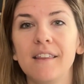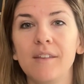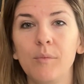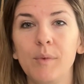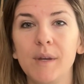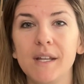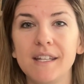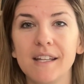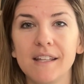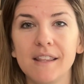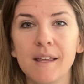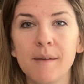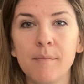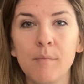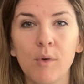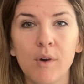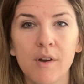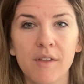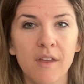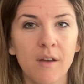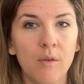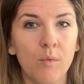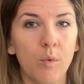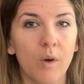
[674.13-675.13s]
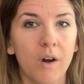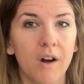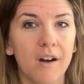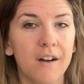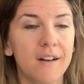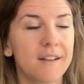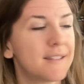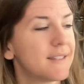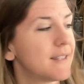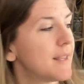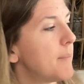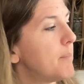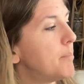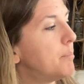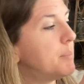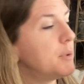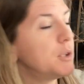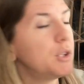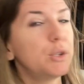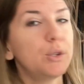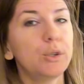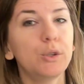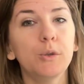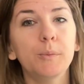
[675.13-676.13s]
we did the More Than Words, the
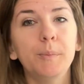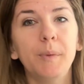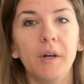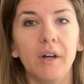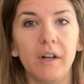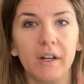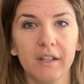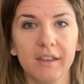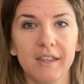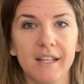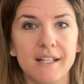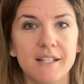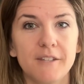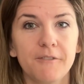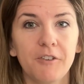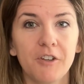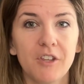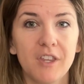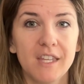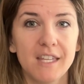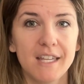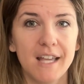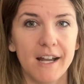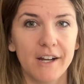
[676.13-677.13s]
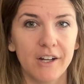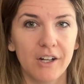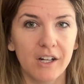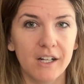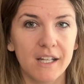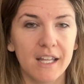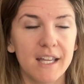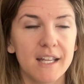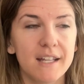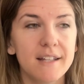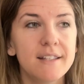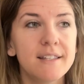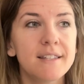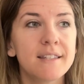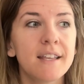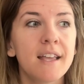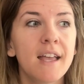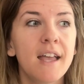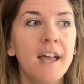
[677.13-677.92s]
blue book that's for the younger kids.